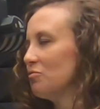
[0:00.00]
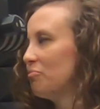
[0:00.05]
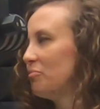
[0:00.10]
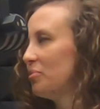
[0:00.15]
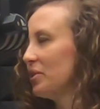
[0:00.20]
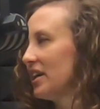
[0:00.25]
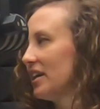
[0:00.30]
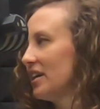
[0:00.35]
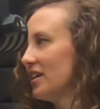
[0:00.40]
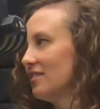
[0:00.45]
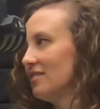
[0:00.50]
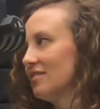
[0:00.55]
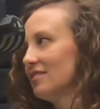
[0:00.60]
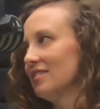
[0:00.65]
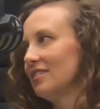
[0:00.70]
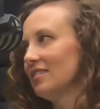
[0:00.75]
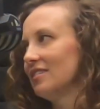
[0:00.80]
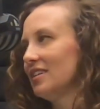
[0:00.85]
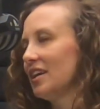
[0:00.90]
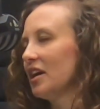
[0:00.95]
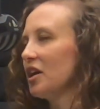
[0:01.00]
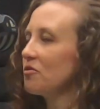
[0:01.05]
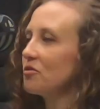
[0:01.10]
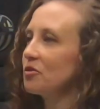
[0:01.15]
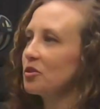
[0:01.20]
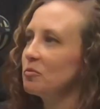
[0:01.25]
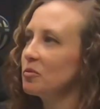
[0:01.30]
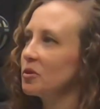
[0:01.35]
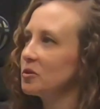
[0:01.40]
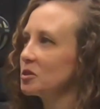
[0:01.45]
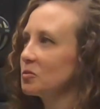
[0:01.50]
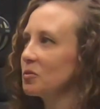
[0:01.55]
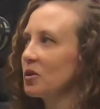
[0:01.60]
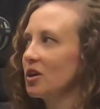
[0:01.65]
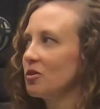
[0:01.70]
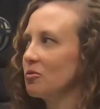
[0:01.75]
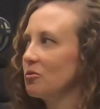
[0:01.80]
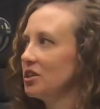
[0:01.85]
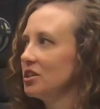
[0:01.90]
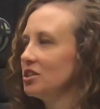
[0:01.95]
But yeah, for the most
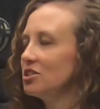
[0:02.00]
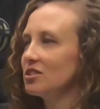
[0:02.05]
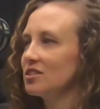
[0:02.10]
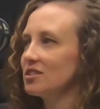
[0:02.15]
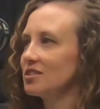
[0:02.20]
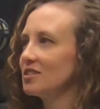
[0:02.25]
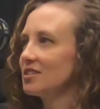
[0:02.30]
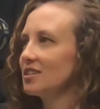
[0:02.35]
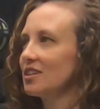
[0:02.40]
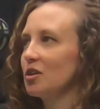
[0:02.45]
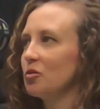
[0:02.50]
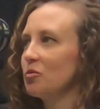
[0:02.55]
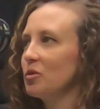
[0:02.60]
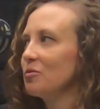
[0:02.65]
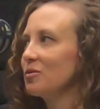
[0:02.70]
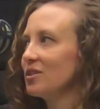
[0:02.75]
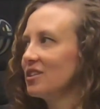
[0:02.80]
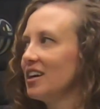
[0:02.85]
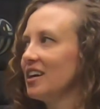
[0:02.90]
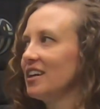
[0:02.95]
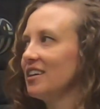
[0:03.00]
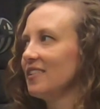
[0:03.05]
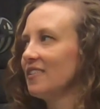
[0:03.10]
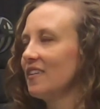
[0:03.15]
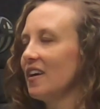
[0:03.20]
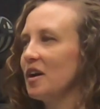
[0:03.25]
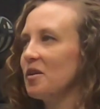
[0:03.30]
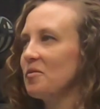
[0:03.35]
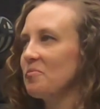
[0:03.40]
part, we just we rely on that.